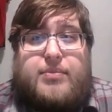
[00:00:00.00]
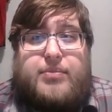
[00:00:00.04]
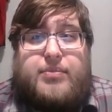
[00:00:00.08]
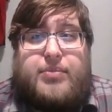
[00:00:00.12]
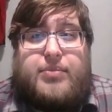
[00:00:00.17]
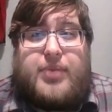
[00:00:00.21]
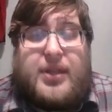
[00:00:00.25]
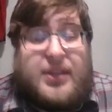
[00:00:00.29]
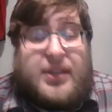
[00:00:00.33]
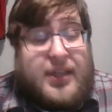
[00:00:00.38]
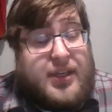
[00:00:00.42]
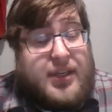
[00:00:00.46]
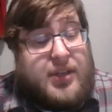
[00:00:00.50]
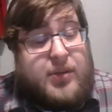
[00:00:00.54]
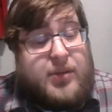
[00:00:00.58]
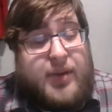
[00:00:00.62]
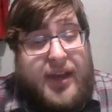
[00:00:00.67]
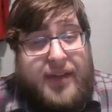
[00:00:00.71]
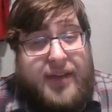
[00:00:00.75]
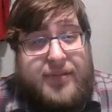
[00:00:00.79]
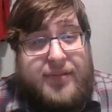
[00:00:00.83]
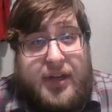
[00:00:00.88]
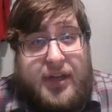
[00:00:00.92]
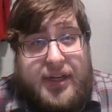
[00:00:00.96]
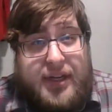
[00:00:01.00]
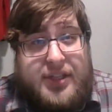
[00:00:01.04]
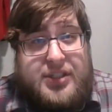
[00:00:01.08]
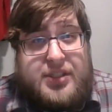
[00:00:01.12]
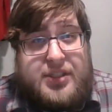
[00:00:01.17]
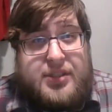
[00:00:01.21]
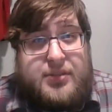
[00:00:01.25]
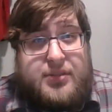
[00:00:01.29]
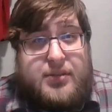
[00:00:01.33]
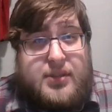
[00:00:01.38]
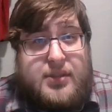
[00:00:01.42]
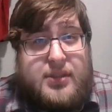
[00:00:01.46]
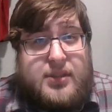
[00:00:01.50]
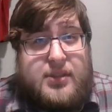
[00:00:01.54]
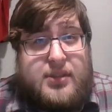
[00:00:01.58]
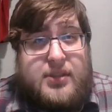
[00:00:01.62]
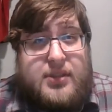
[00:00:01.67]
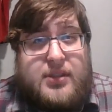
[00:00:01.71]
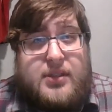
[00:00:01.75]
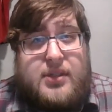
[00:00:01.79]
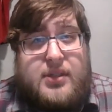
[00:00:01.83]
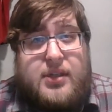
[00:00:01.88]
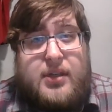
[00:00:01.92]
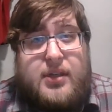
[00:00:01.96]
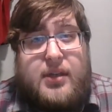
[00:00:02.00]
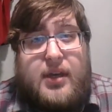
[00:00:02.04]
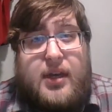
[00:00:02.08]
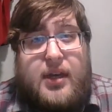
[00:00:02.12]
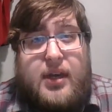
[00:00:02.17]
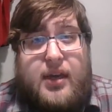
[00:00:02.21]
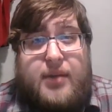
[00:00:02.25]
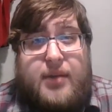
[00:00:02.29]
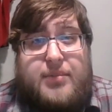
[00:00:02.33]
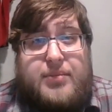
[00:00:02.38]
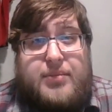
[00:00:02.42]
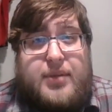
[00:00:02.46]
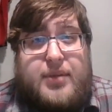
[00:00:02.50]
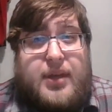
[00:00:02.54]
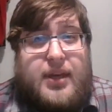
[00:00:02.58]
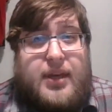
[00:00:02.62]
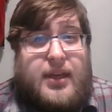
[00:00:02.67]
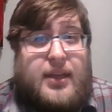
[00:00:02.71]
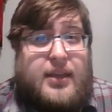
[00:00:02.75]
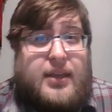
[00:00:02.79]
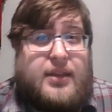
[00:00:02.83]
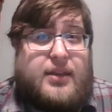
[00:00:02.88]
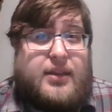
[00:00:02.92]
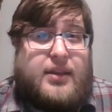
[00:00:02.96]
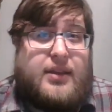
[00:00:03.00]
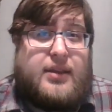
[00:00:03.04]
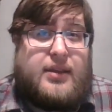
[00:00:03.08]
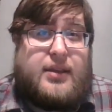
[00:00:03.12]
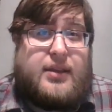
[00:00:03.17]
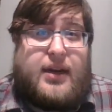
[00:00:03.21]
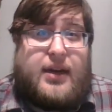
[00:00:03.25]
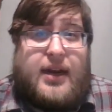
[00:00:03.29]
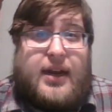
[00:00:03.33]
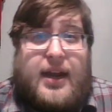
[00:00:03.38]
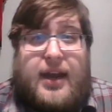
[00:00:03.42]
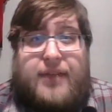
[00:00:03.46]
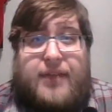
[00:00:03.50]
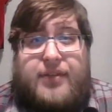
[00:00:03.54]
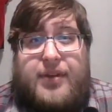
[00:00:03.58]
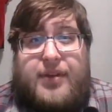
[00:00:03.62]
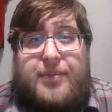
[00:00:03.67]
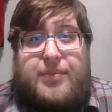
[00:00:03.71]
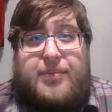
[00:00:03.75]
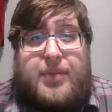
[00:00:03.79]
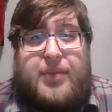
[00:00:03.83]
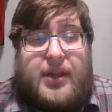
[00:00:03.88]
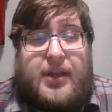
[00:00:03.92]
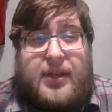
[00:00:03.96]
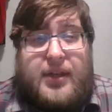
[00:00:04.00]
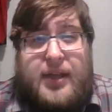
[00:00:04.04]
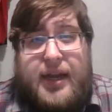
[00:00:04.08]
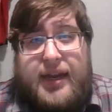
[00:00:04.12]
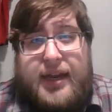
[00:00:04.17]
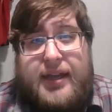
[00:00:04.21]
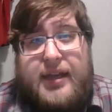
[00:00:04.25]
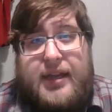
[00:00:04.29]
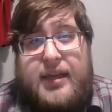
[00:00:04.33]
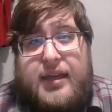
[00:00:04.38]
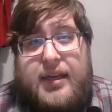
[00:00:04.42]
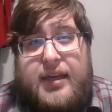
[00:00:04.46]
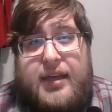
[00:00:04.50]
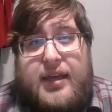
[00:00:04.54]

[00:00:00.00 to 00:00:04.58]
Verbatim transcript: but they do have their issues. Uh, but there haven't been like